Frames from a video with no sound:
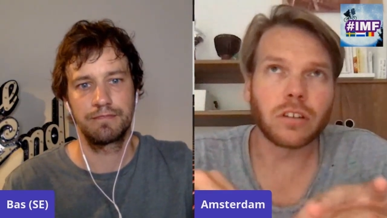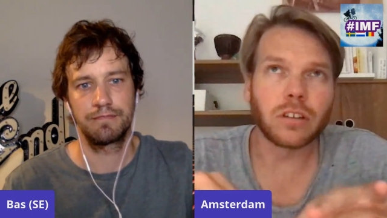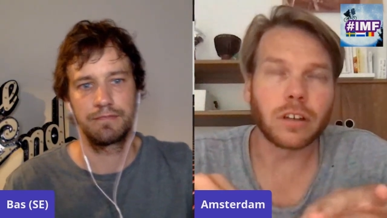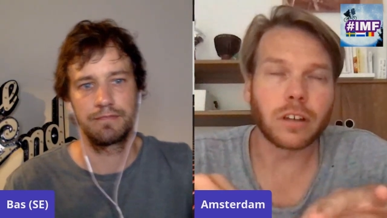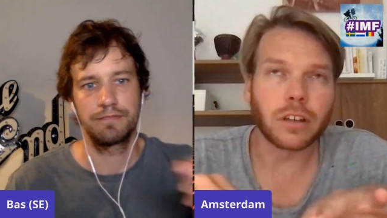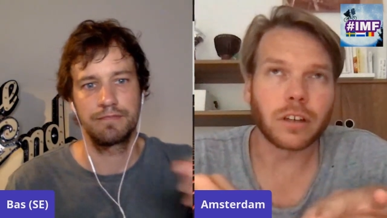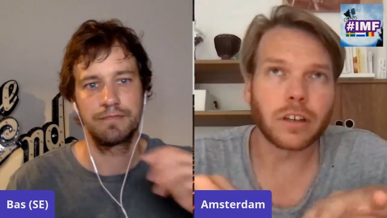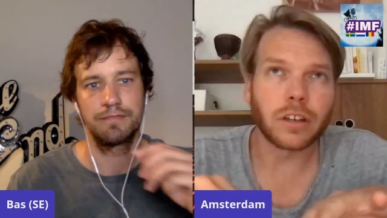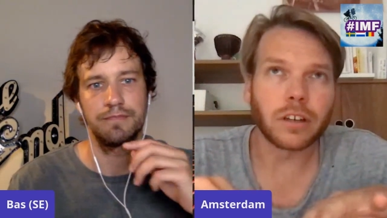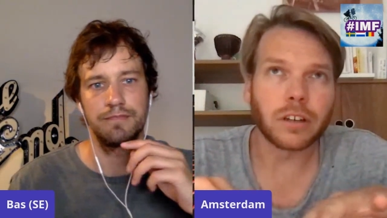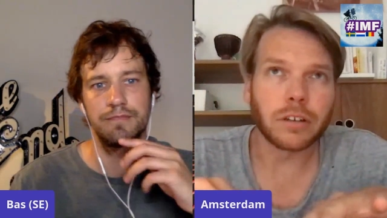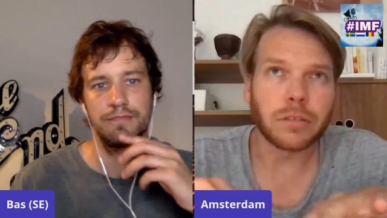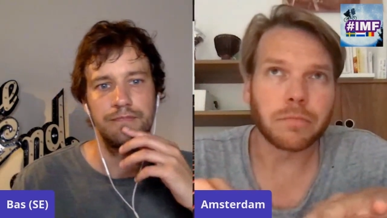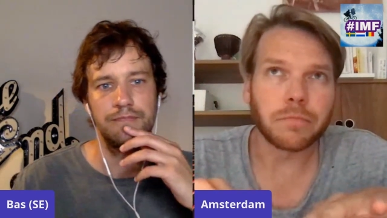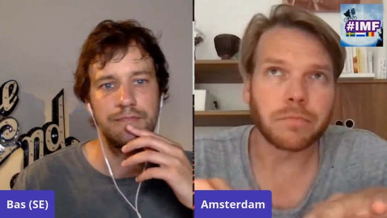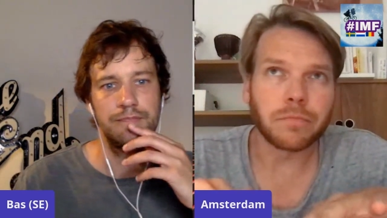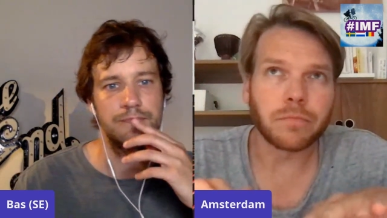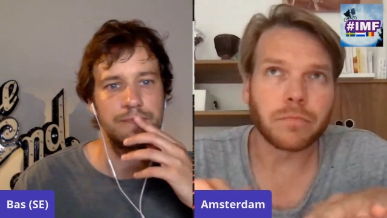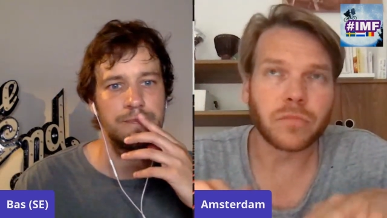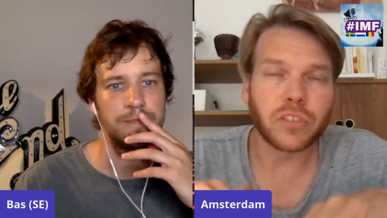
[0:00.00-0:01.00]
Speaker 1: um,
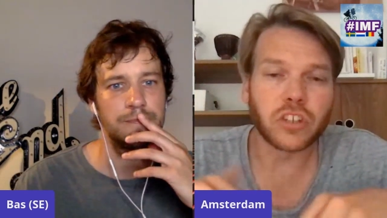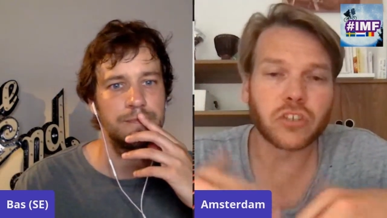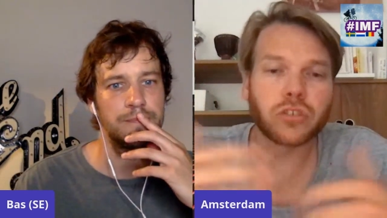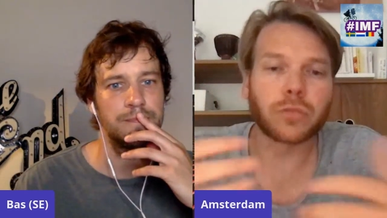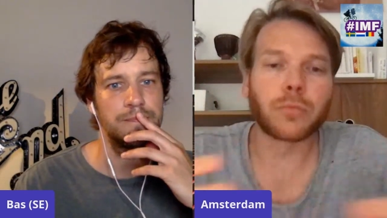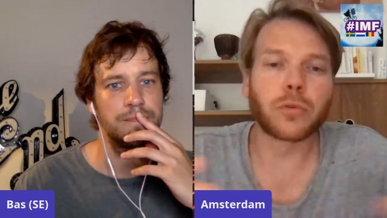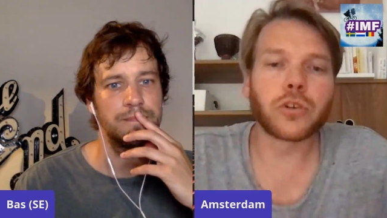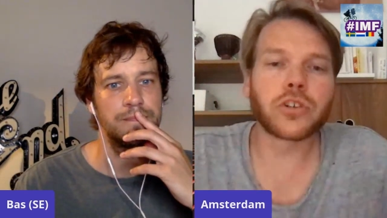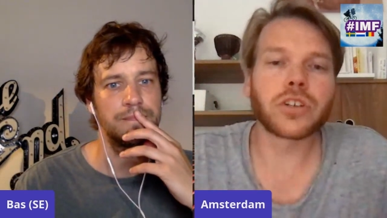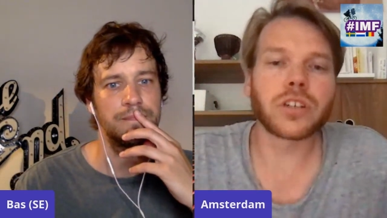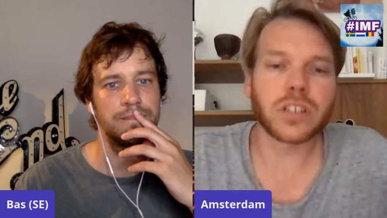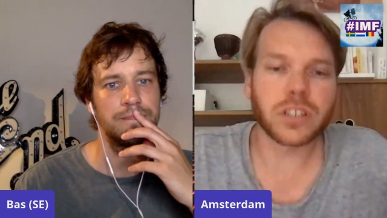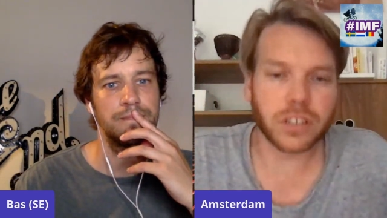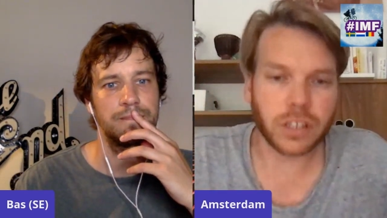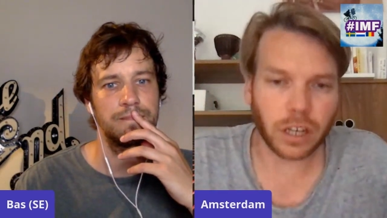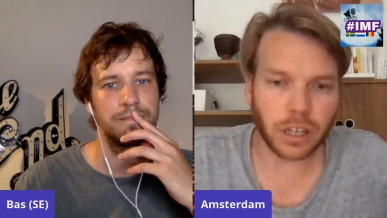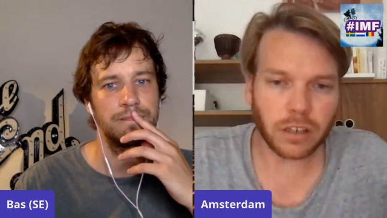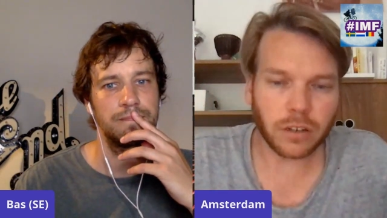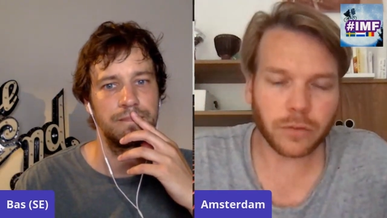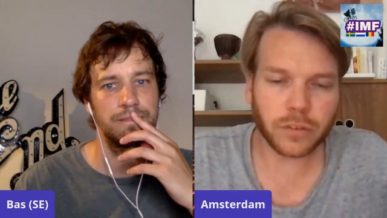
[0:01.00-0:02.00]
distribution is
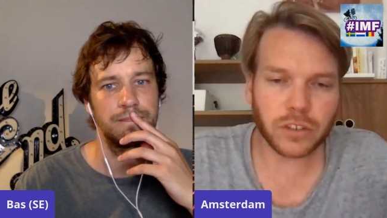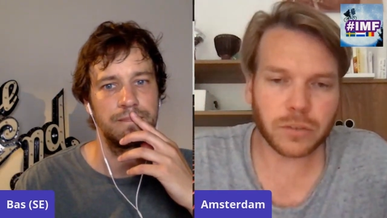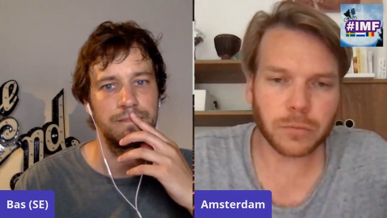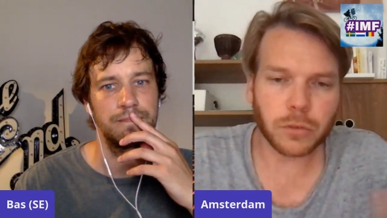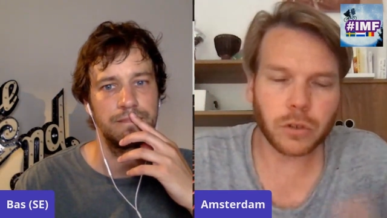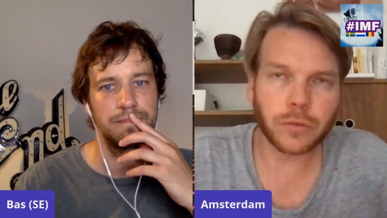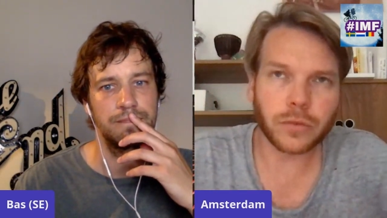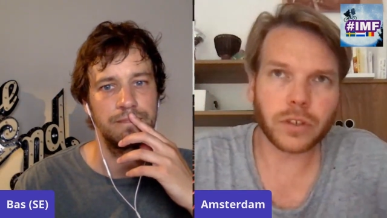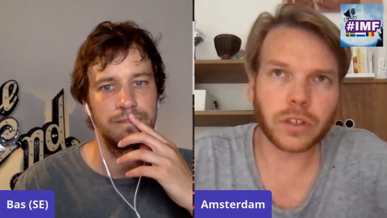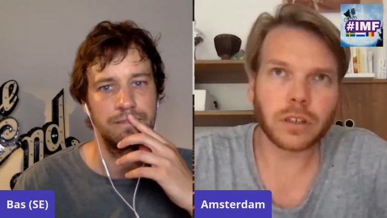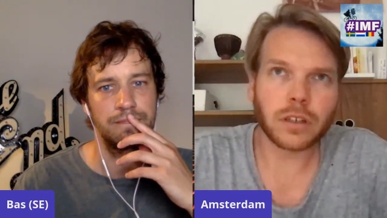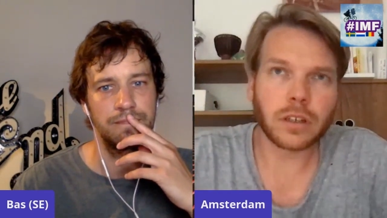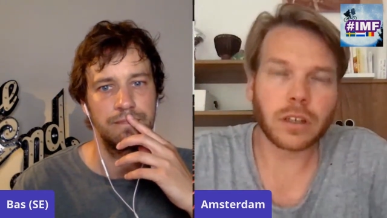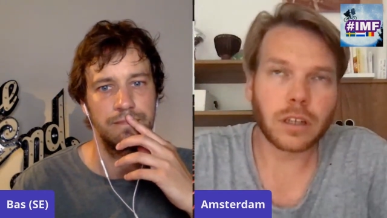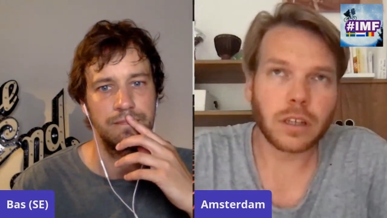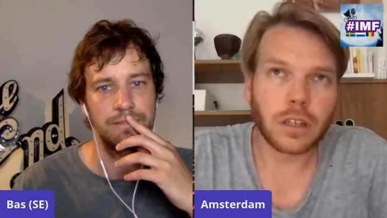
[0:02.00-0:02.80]
done of this movie,